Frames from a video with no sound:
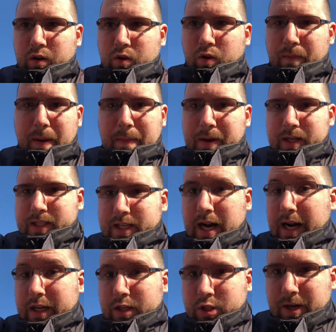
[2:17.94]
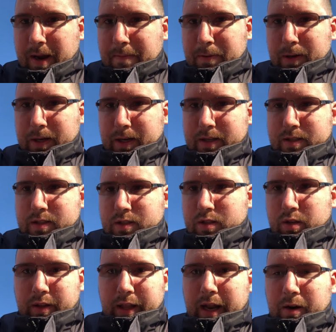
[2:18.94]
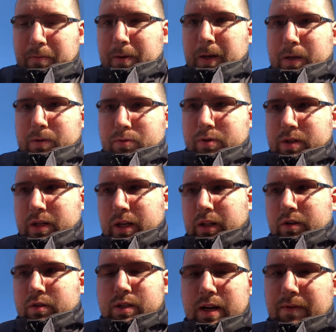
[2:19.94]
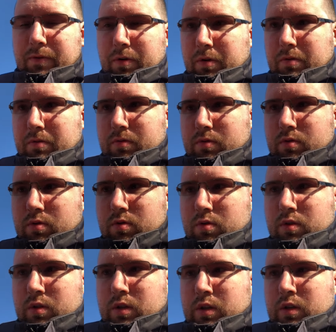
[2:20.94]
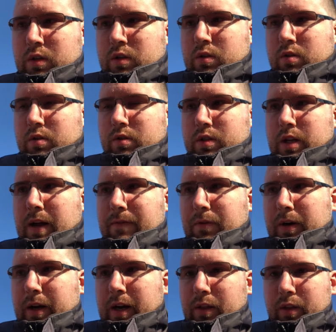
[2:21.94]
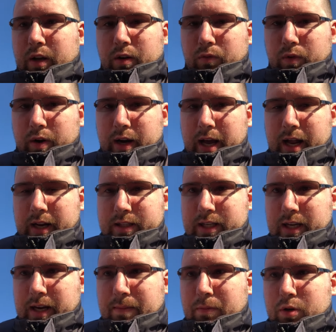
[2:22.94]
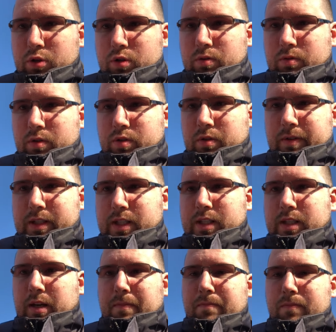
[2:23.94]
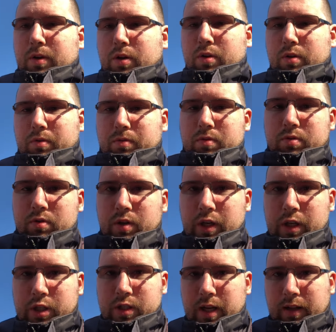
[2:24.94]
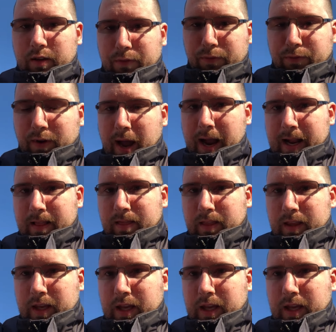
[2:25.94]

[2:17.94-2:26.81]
or maybe it's not in Japanese, so that'll be interesting. There's never anything to run out of time to do. There's always something to do. You just have to find